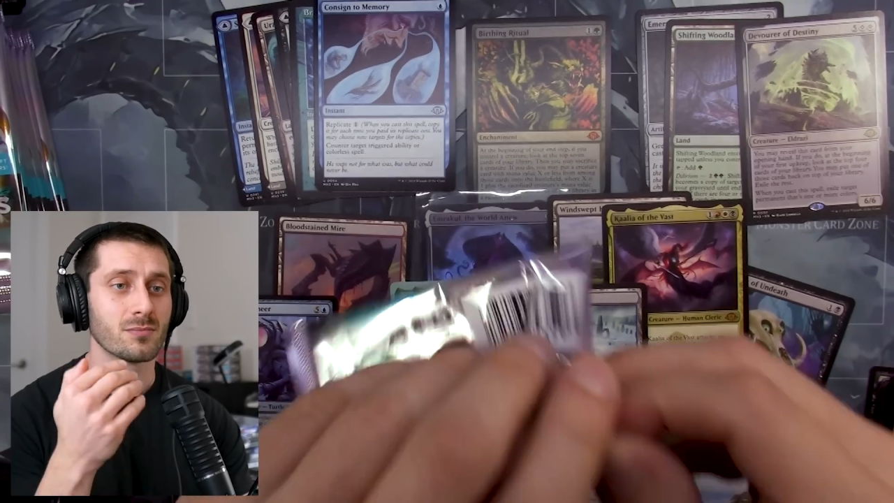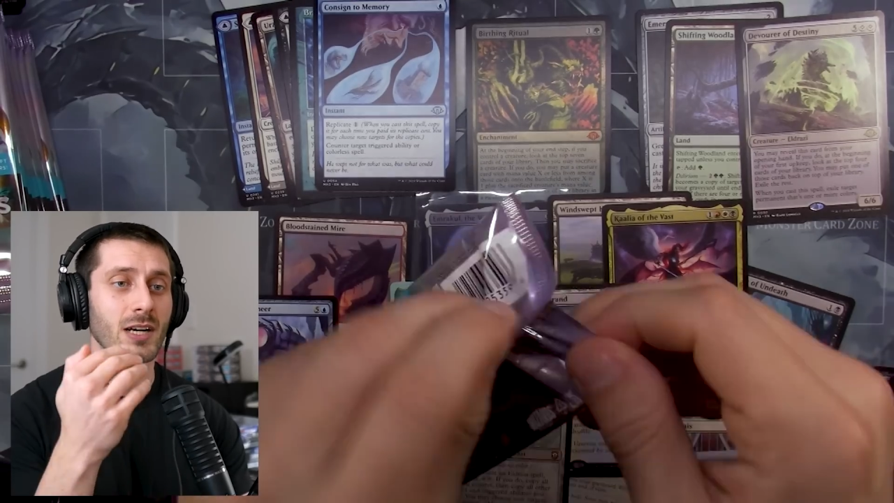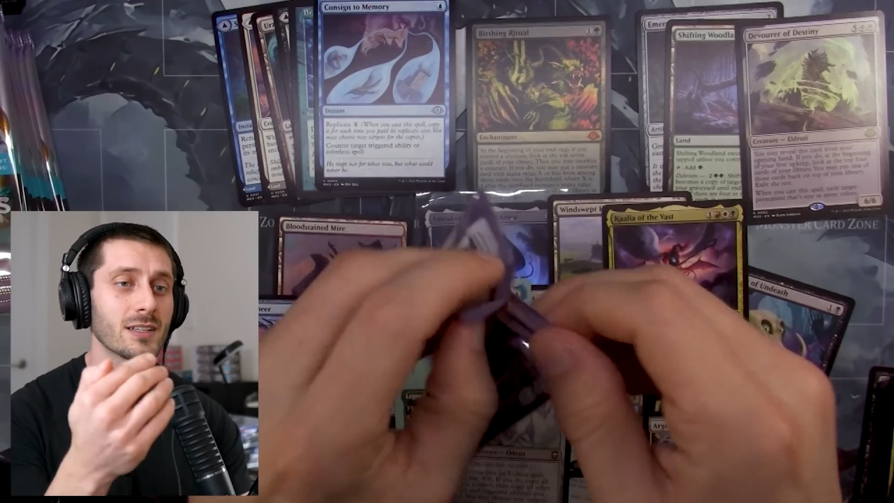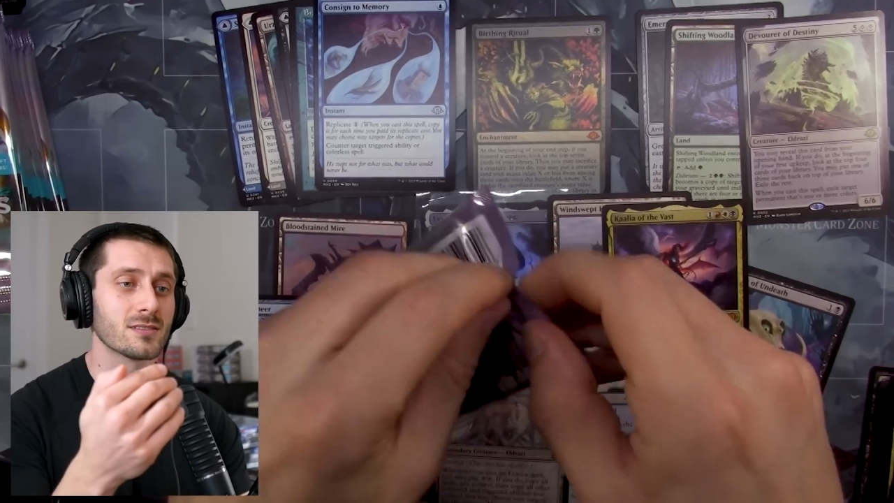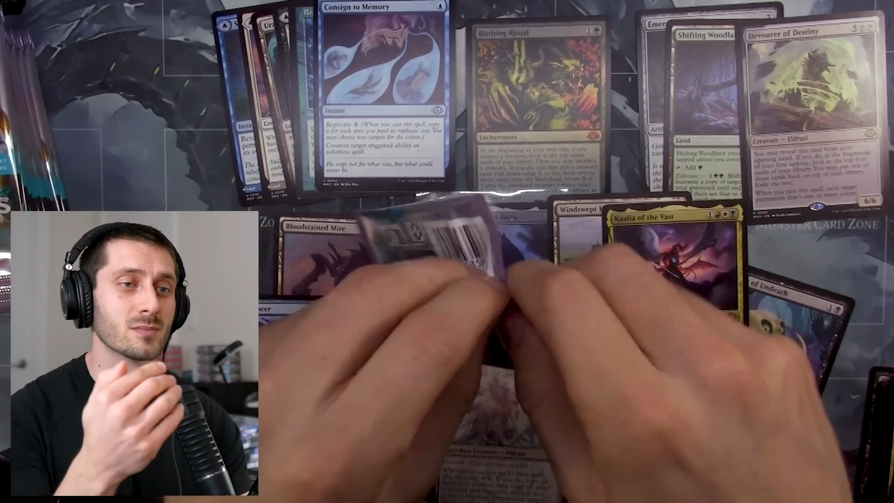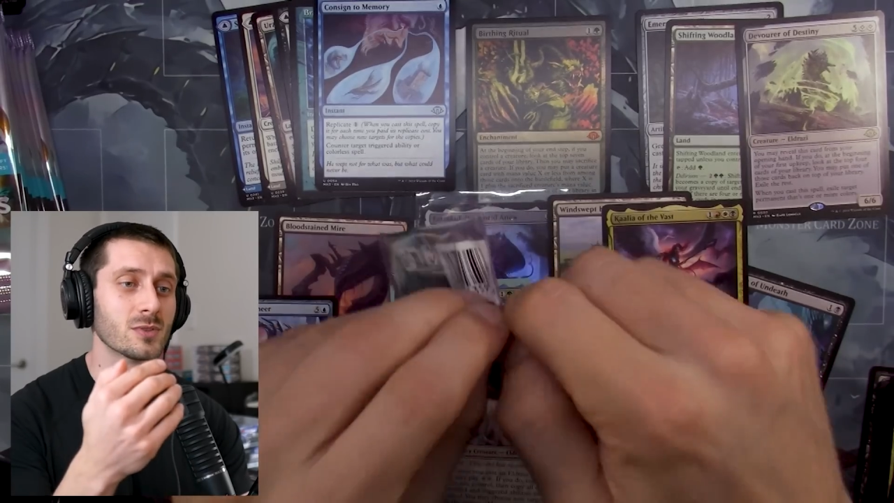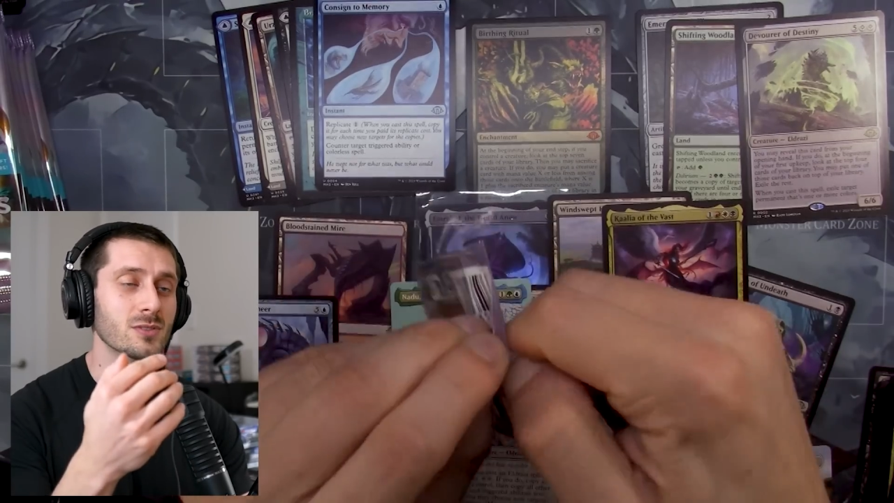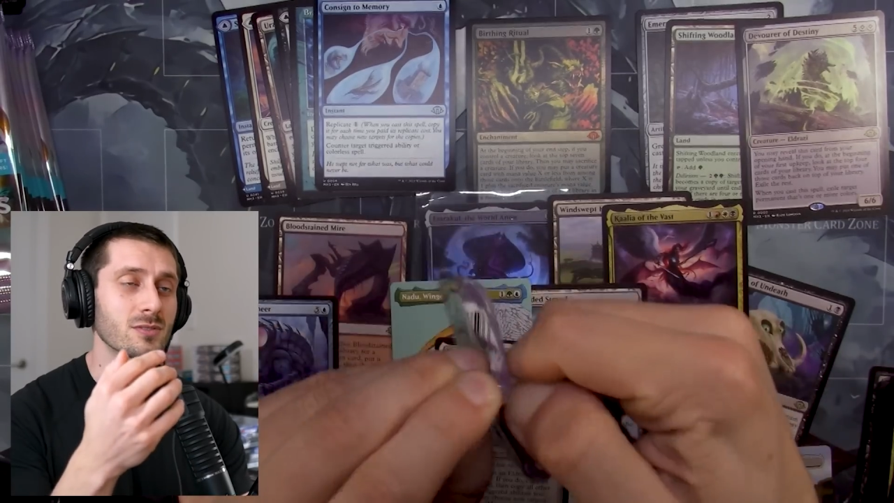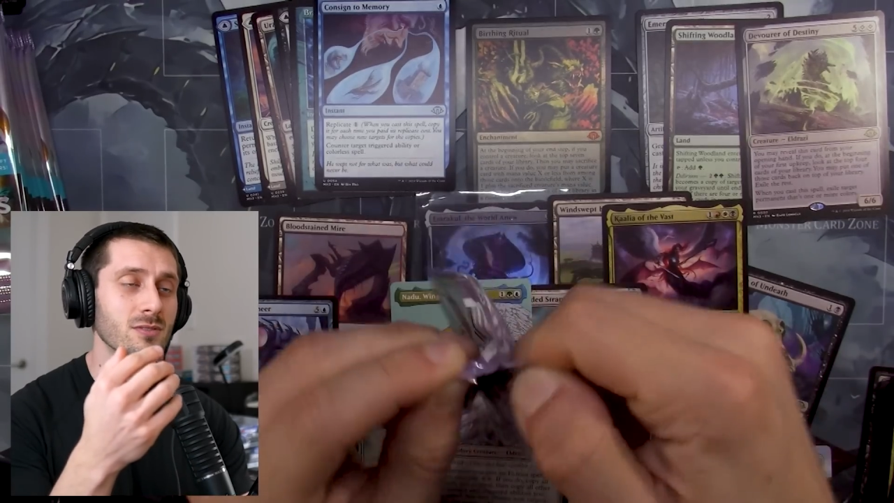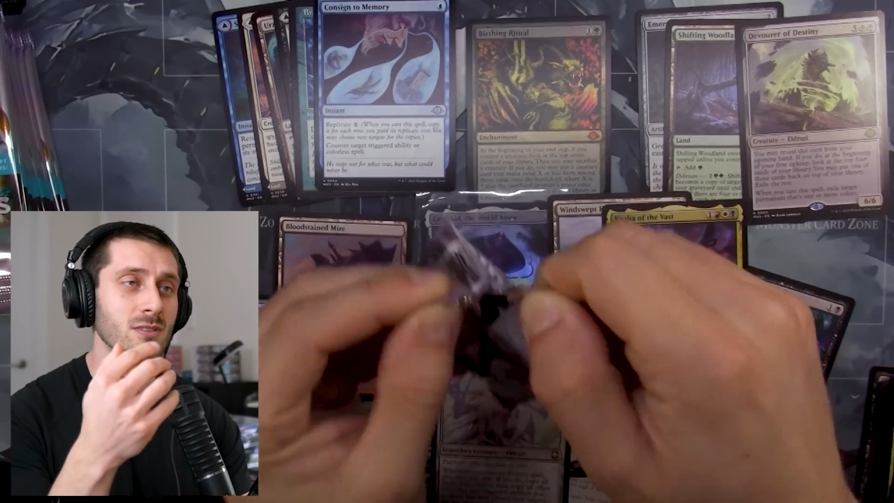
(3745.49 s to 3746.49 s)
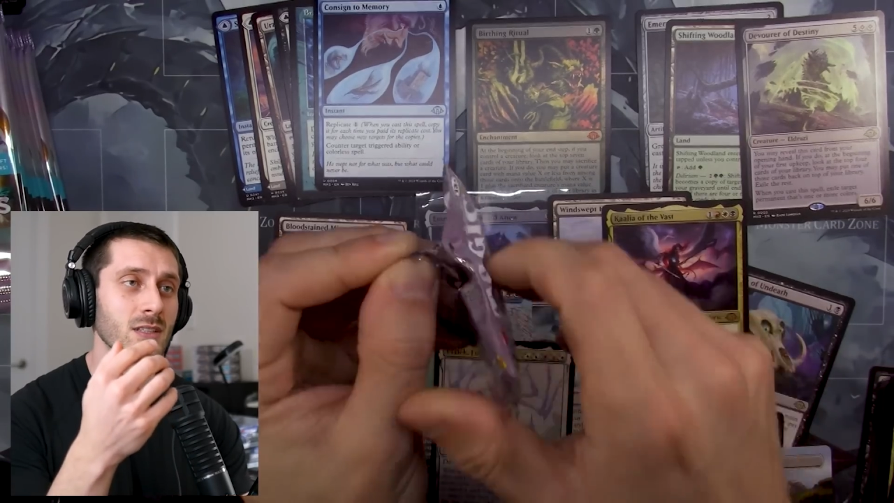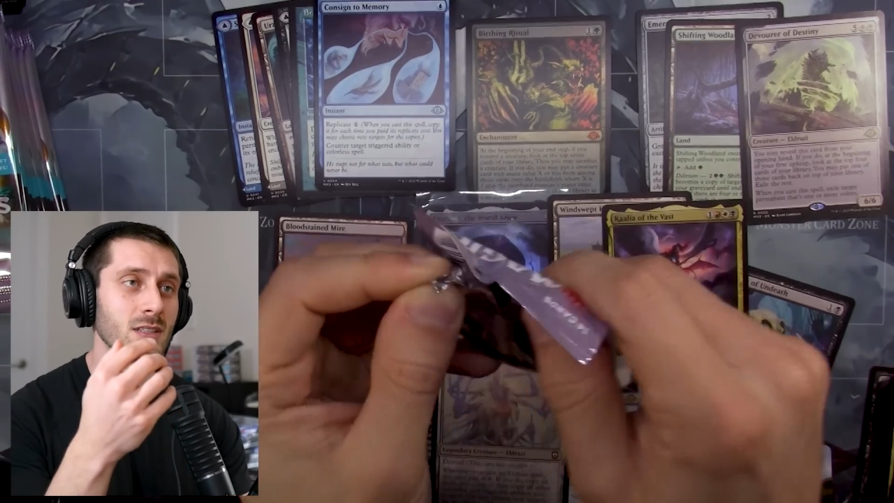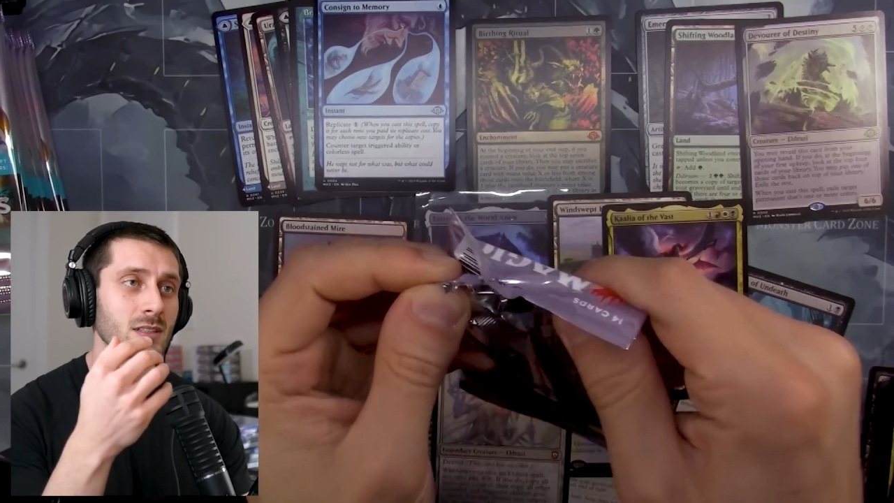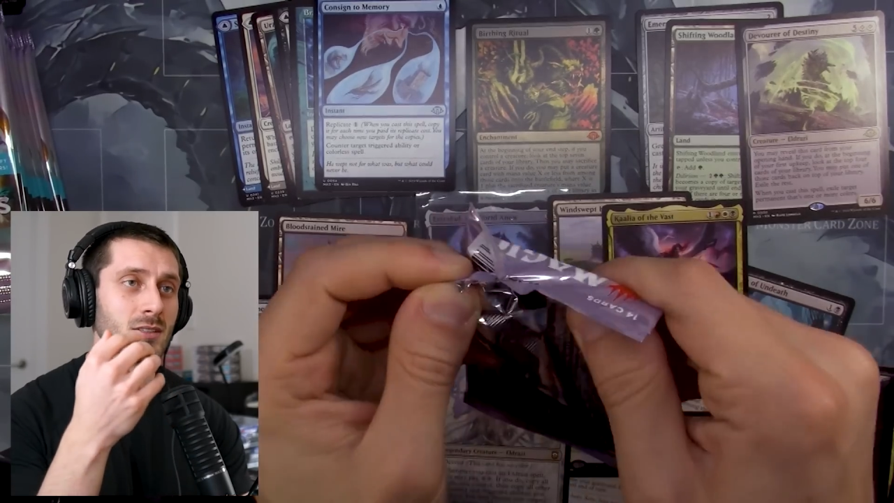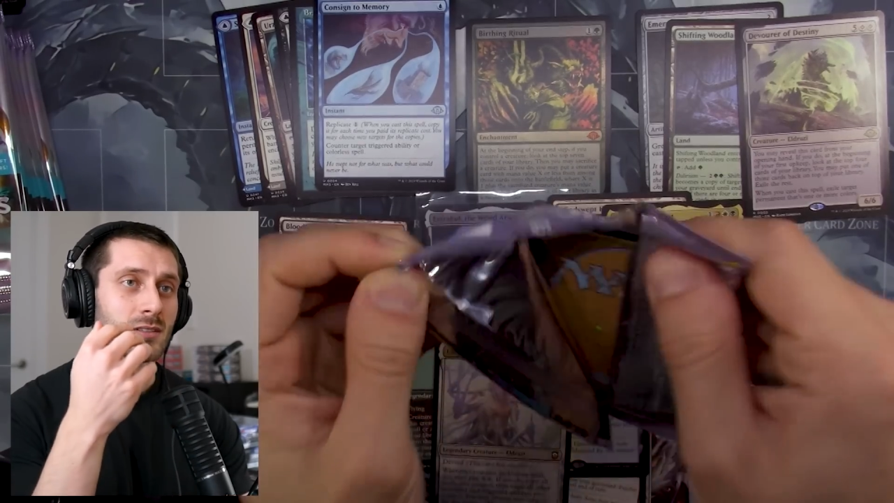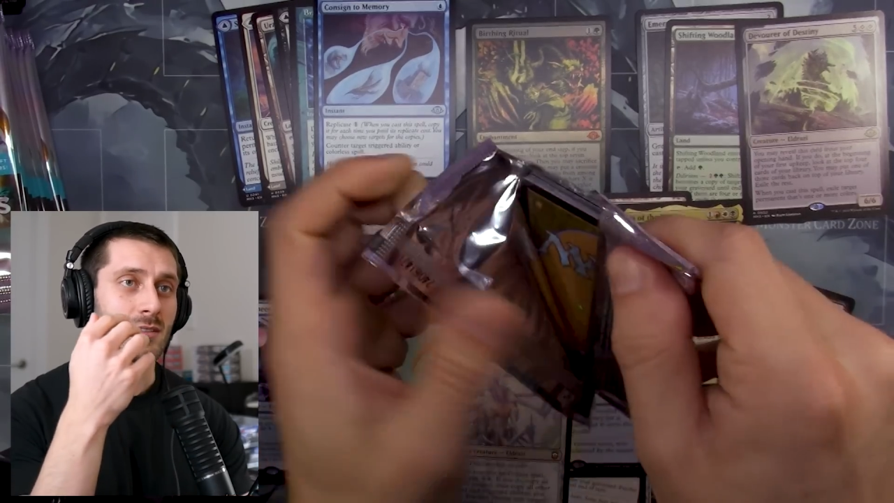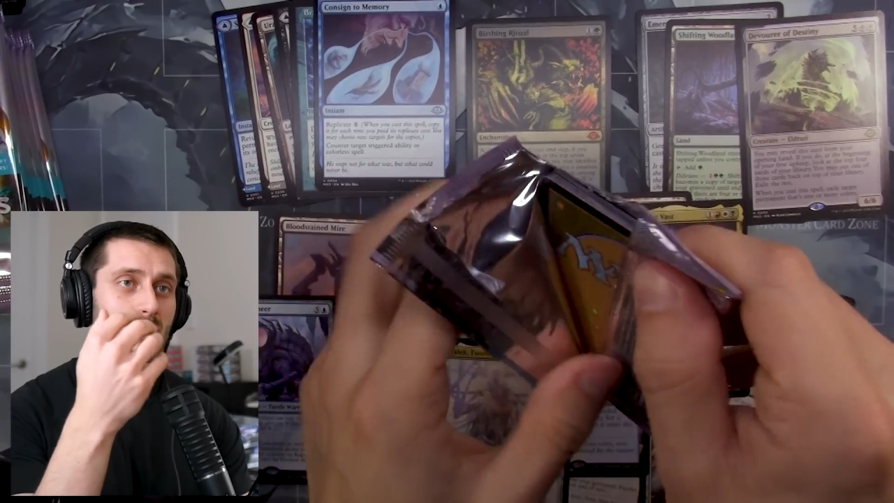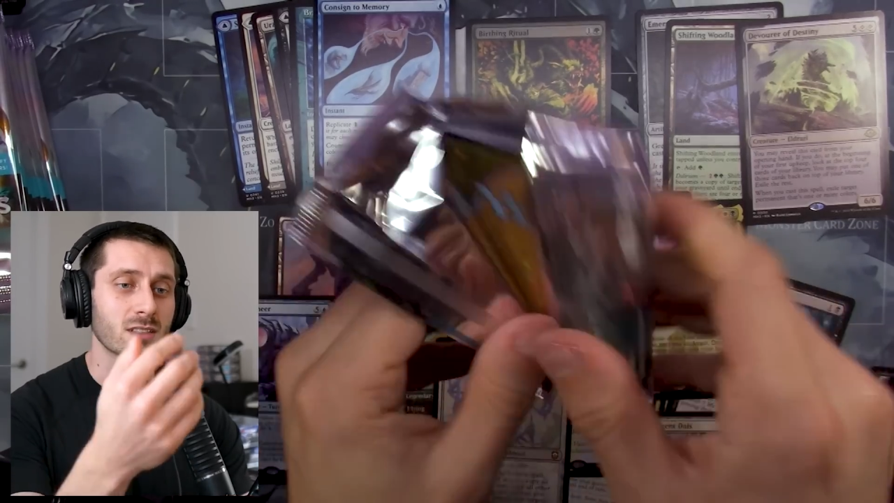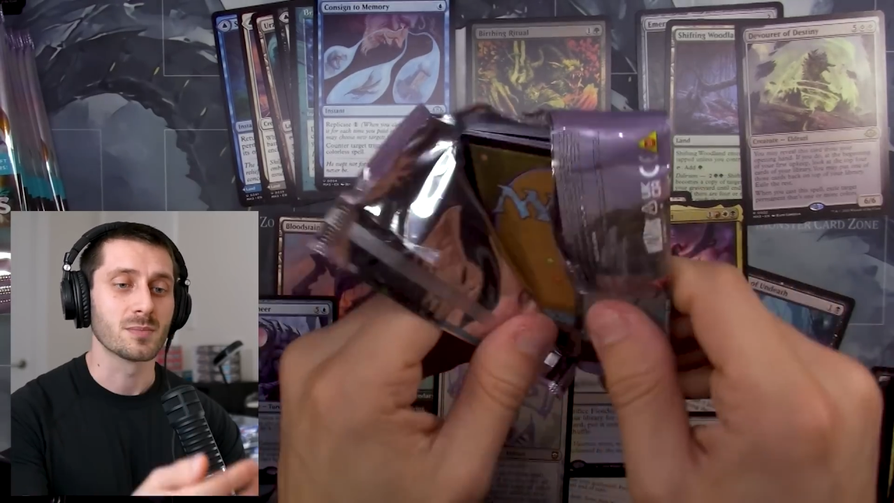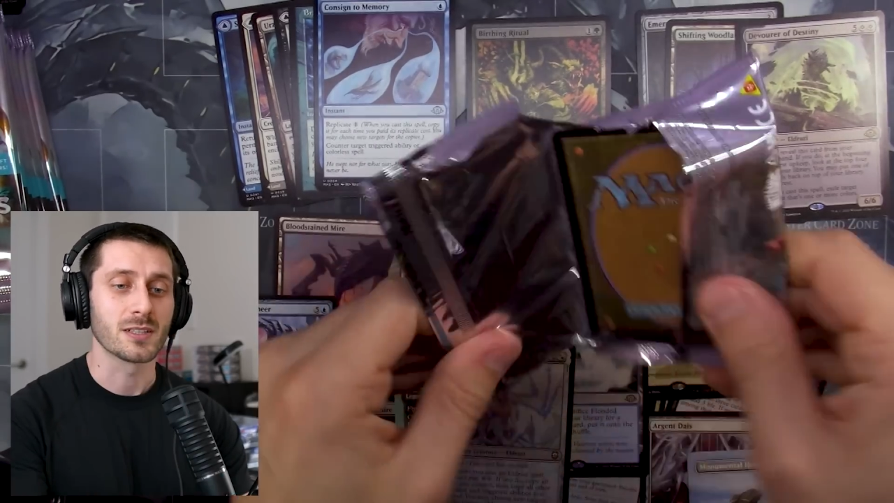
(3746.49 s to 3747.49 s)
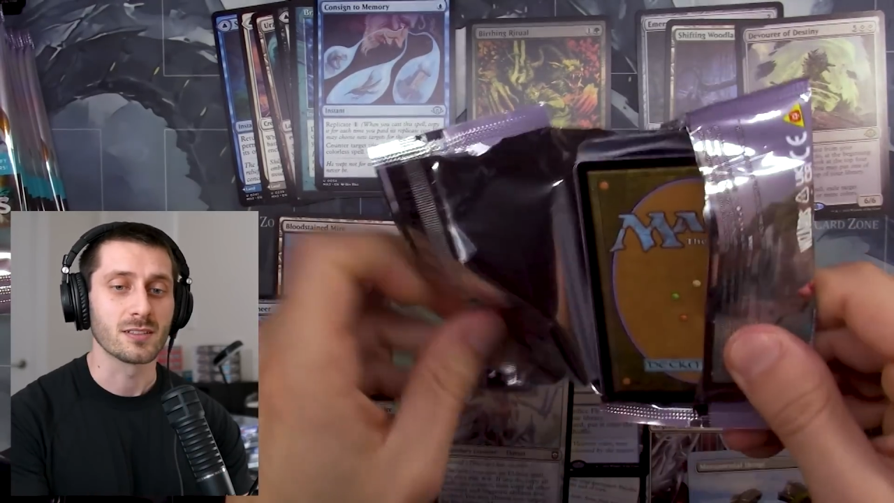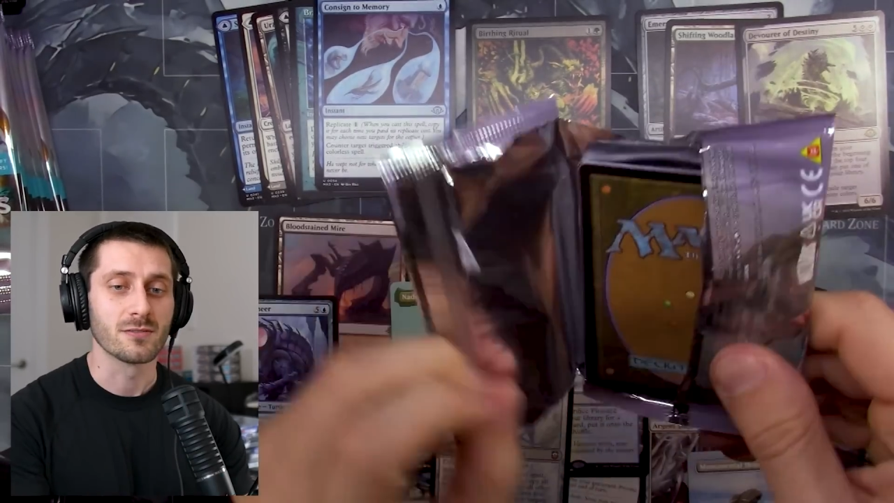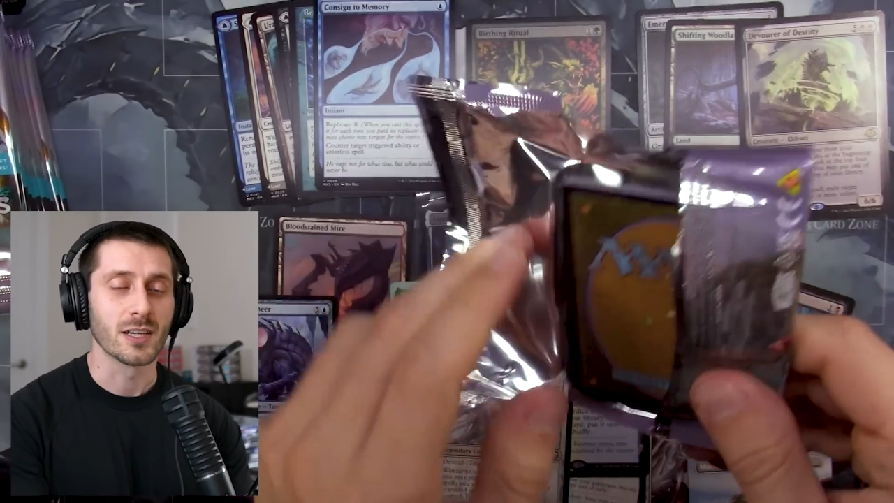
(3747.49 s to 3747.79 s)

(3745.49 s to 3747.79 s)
possible expected